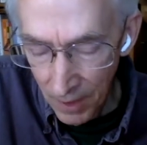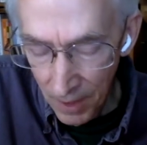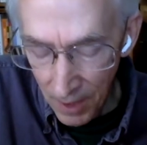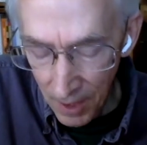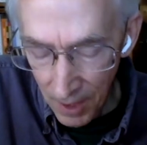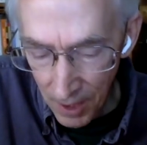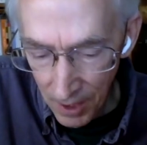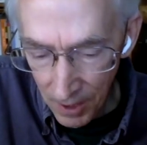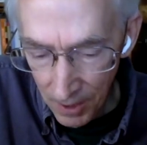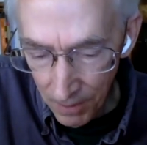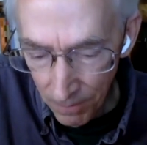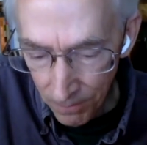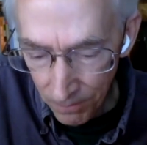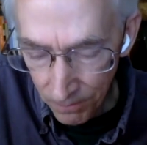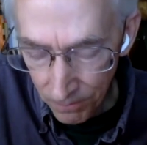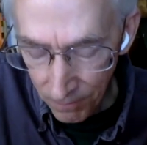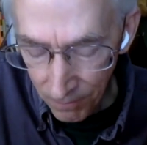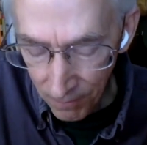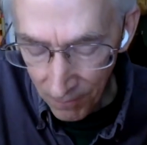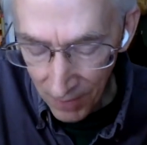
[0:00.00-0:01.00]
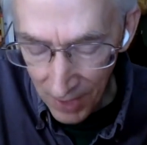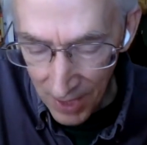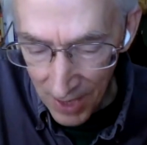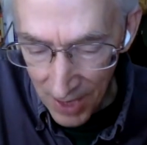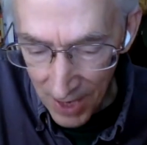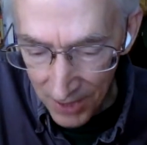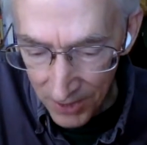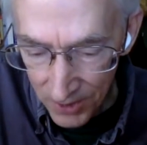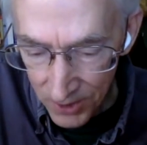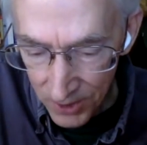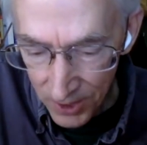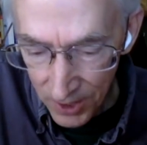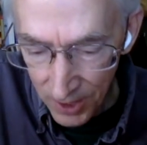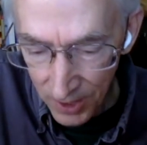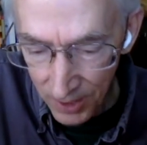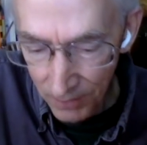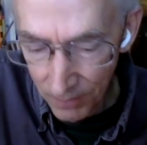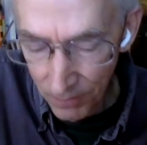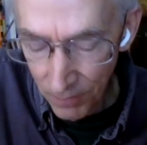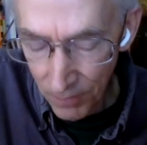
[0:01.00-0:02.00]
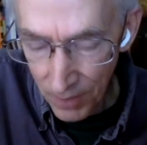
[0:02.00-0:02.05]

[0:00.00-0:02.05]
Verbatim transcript: um, has uh,